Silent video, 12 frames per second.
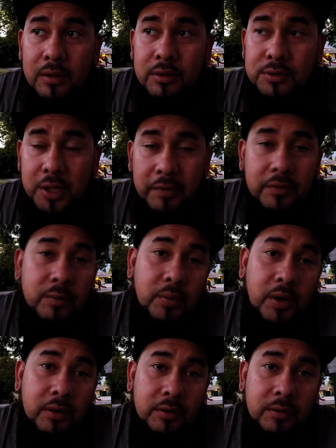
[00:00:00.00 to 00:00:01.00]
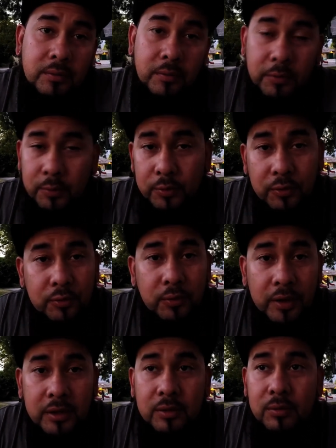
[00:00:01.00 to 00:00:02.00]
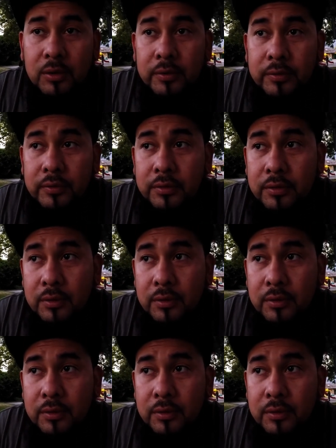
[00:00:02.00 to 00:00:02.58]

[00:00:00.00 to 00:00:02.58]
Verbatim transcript: driving the Bronco through those windy roads.